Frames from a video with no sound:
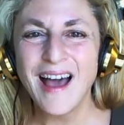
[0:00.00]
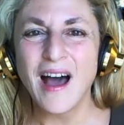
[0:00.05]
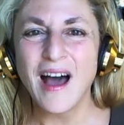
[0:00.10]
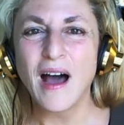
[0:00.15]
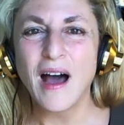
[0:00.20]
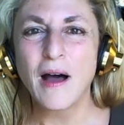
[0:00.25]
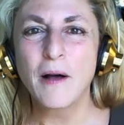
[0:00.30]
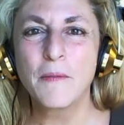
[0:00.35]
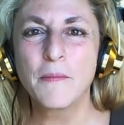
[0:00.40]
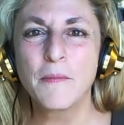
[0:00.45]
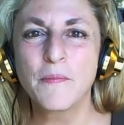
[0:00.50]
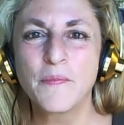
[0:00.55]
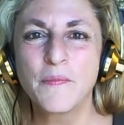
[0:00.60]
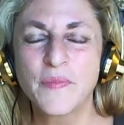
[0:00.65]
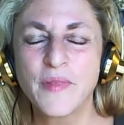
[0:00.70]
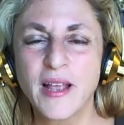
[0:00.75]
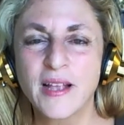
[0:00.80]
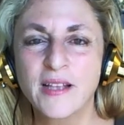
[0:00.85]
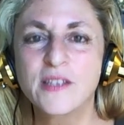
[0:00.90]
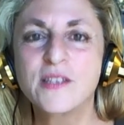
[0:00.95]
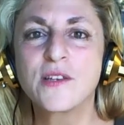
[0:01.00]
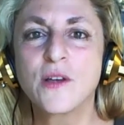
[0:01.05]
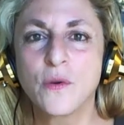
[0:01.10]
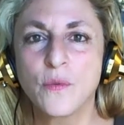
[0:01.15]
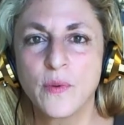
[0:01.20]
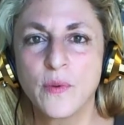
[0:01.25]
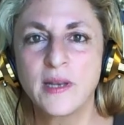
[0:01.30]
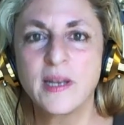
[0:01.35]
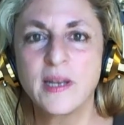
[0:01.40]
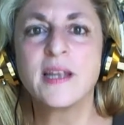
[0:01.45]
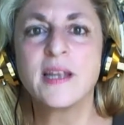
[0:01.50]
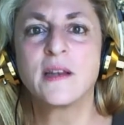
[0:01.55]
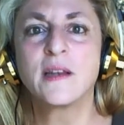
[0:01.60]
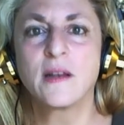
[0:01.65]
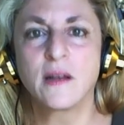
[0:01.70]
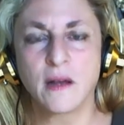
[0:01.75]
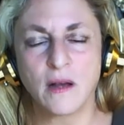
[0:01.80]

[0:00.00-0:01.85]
And so we need